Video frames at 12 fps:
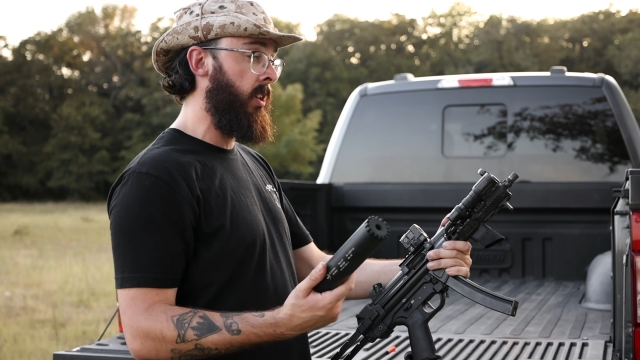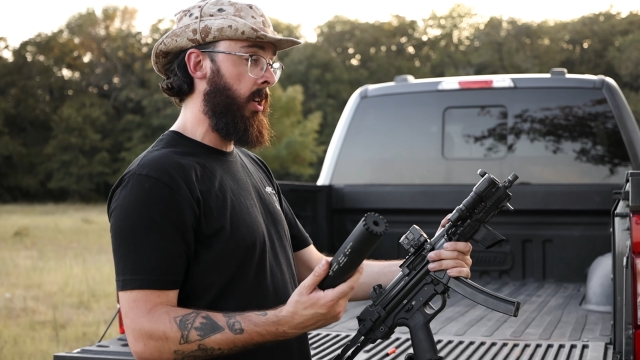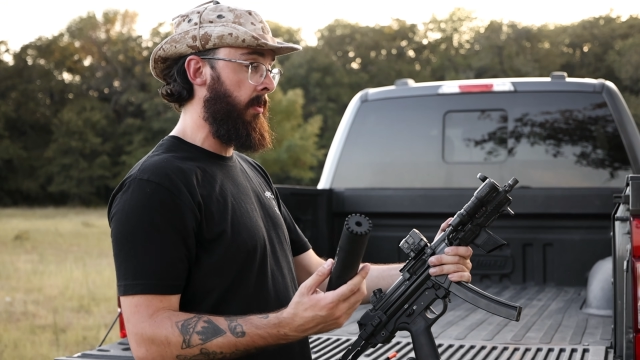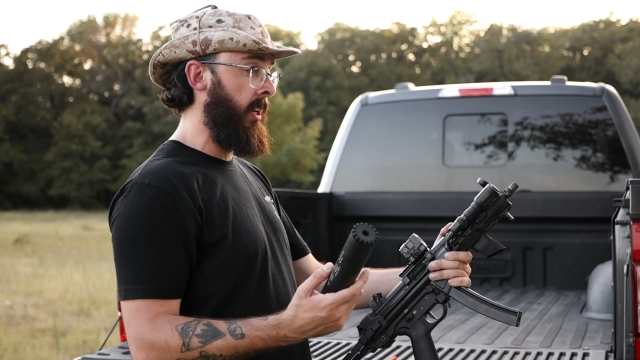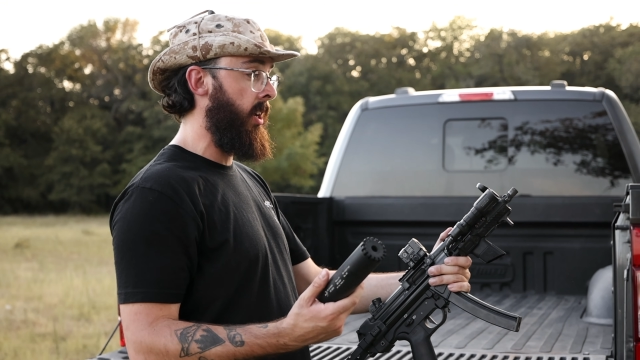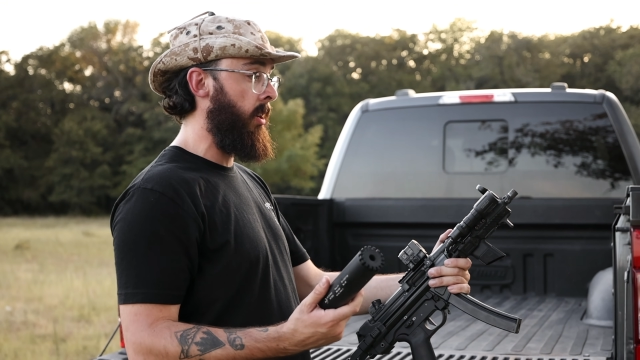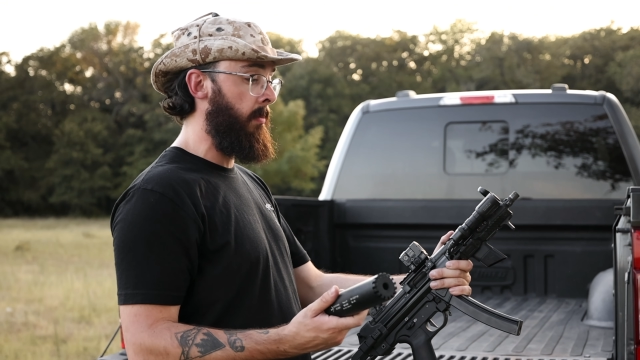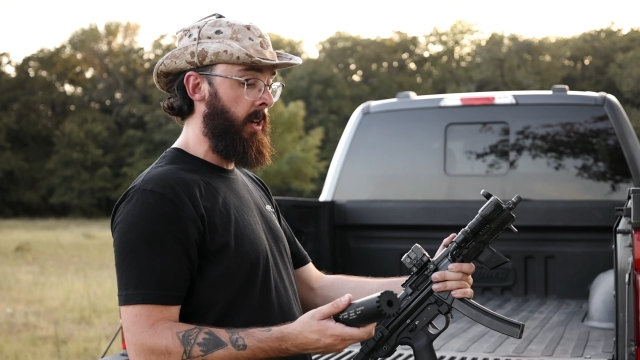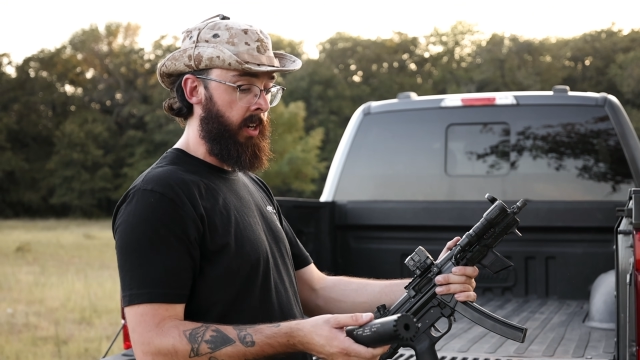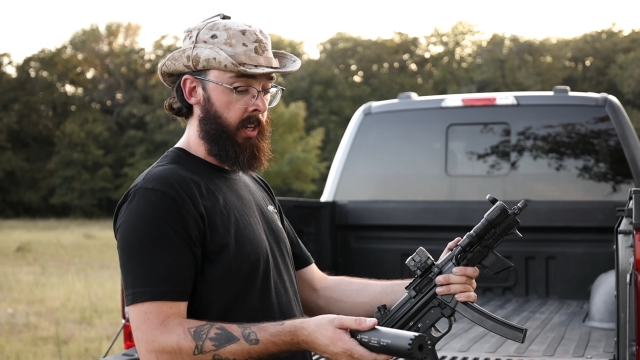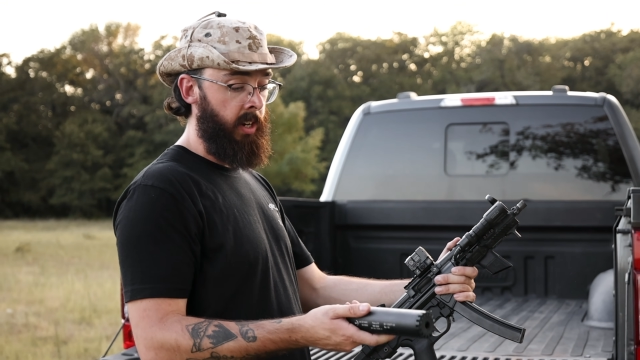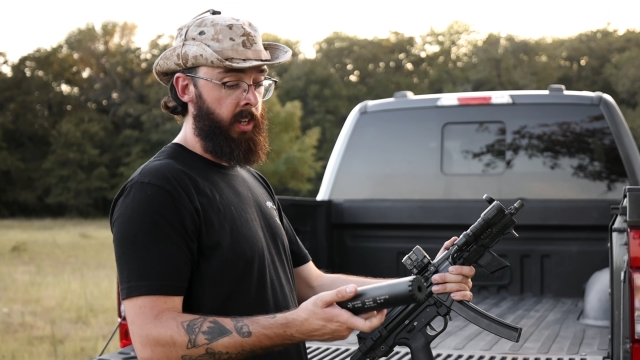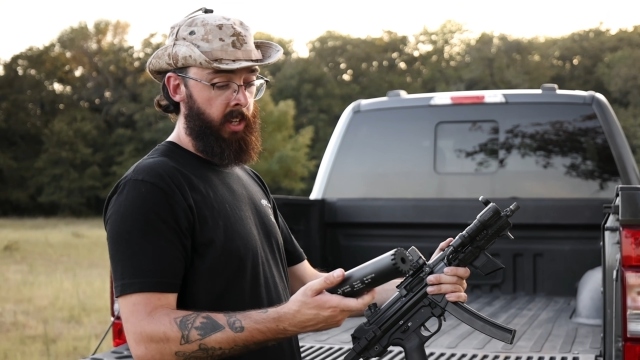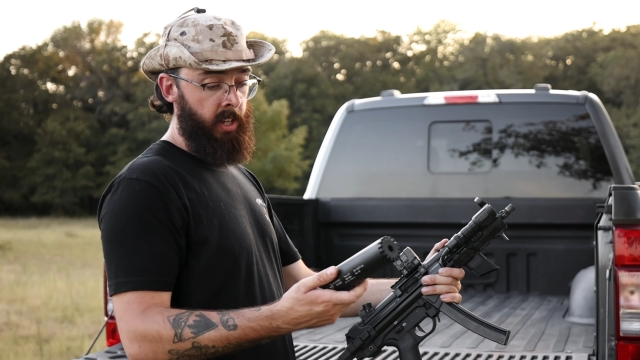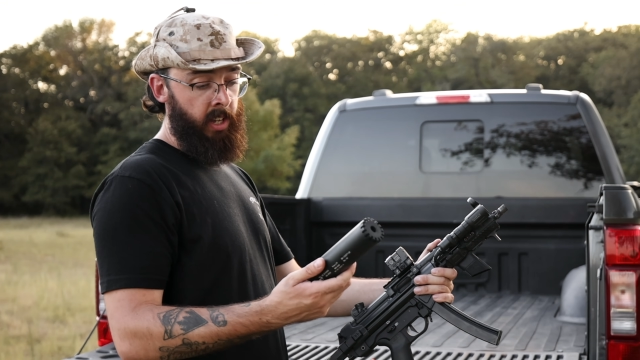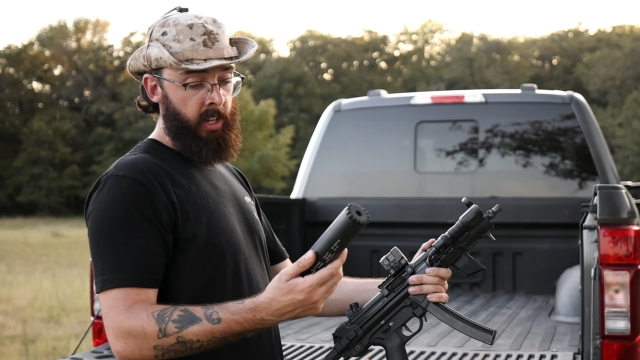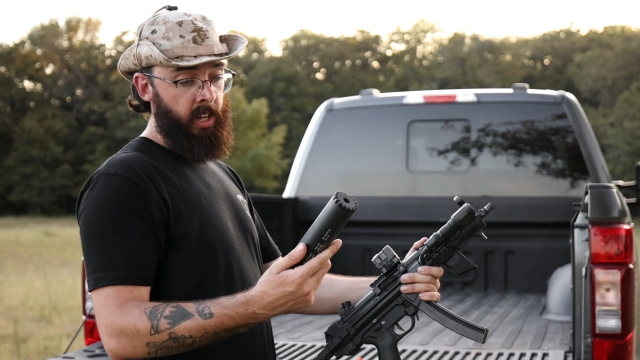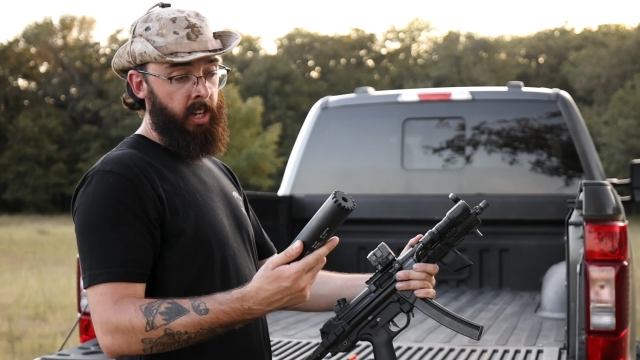coming out about it,
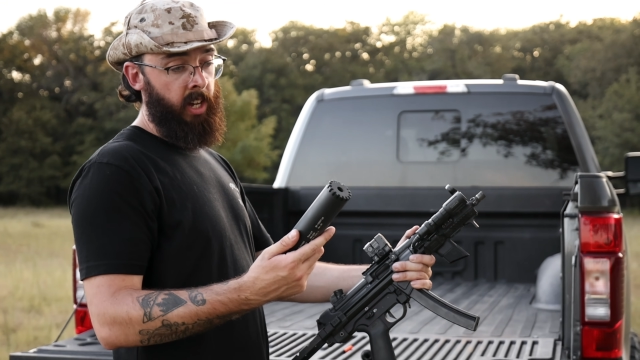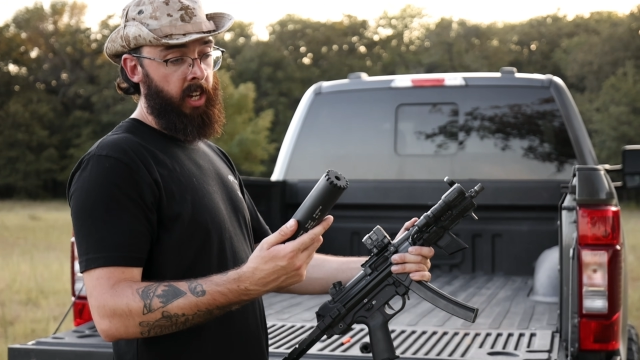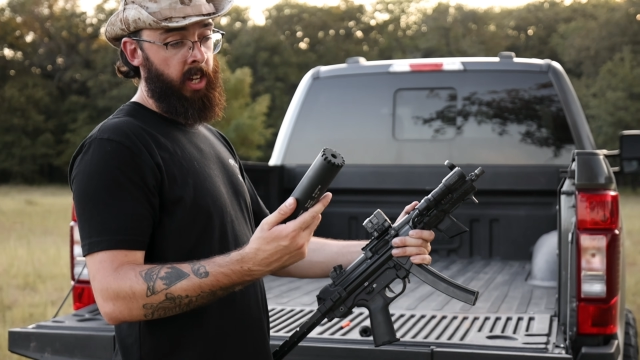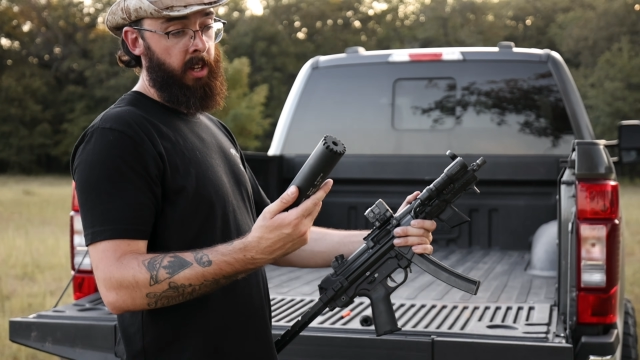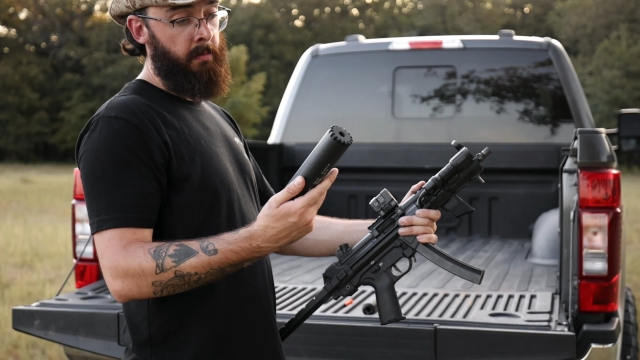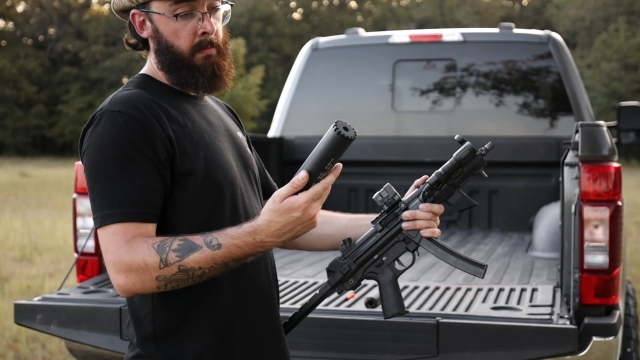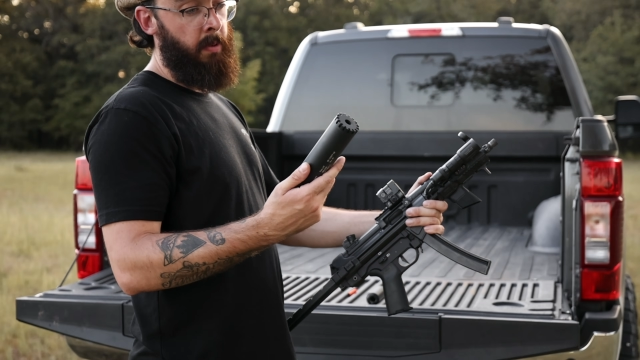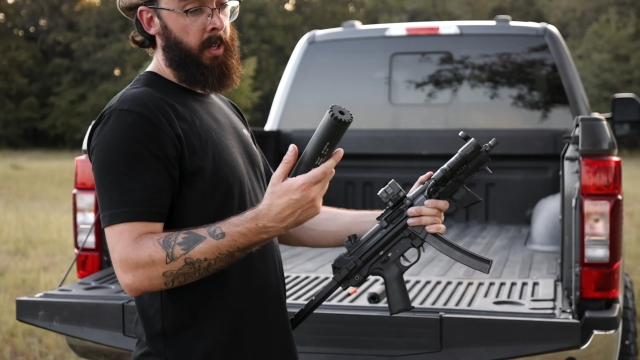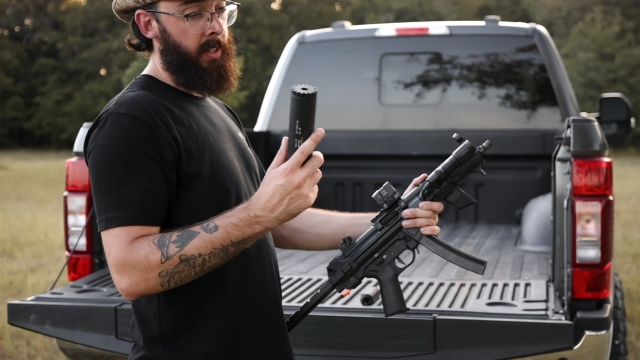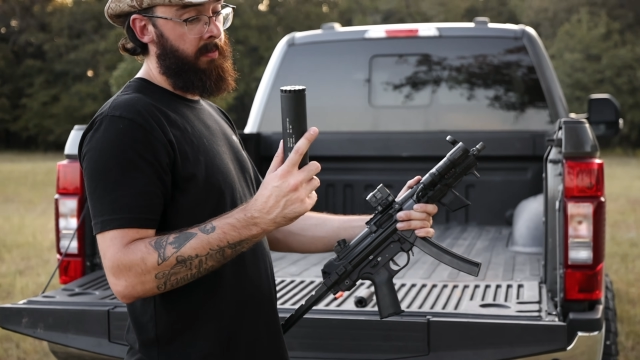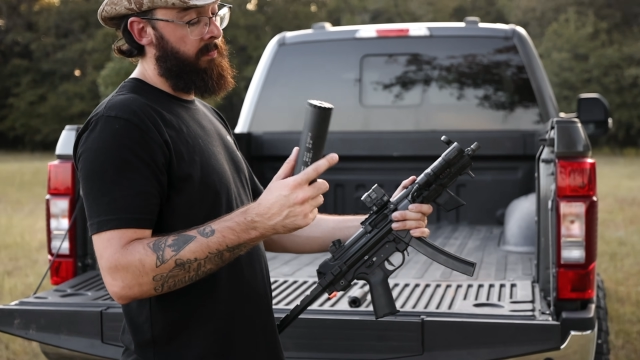but